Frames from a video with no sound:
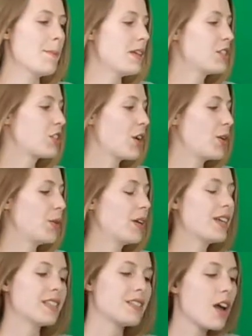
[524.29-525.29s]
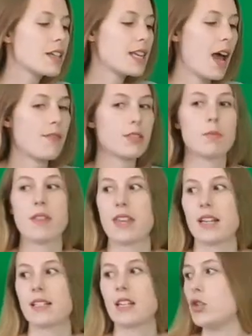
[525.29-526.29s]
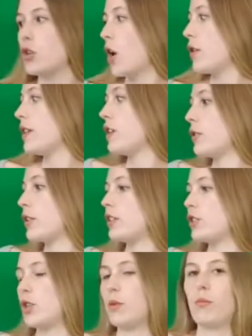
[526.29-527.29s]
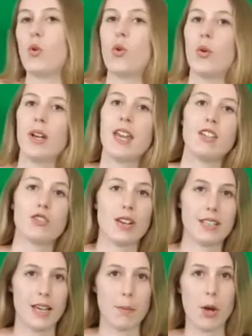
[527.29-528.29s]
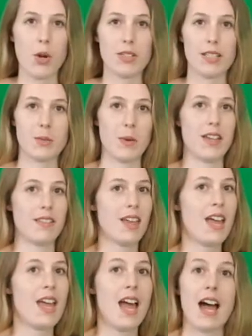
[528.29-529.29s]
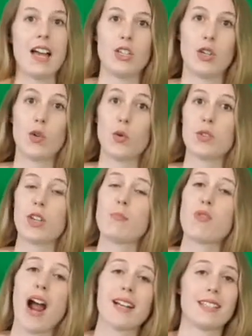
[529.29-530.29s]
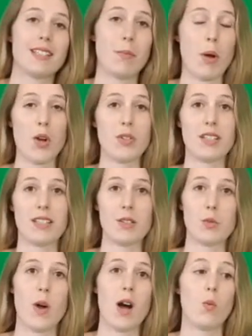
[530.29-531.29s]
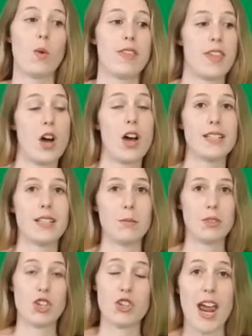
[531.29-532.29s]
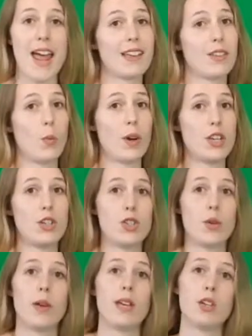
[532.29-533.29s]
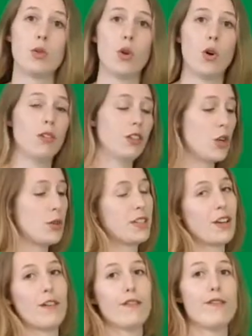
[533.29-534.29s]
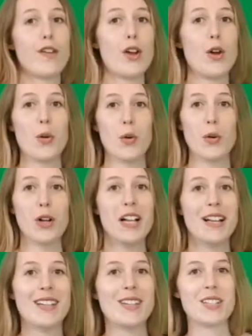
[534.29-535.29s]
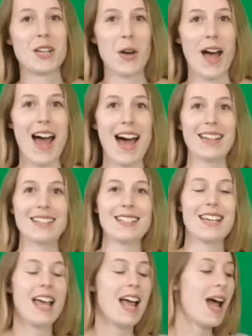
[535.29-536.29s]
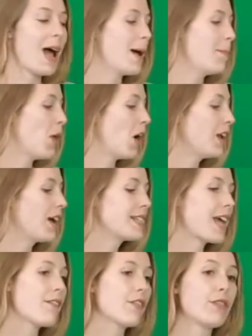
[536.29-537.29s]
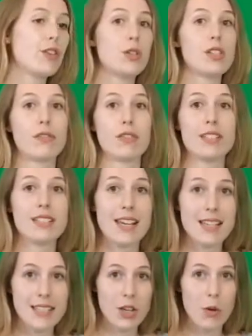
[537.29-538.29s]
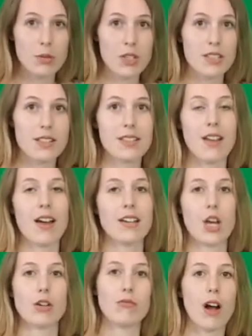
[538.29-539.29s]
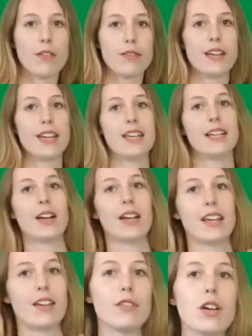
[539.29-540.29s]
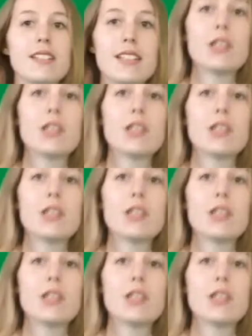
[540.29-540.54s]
So it's nice to have some things that you know that you can do more interesting poses with, and you can also practice the poses as well with the items to check that when you do it you're not losing a foot or losing a hand. I like to have a few different seating options that I know roughly, like if I sit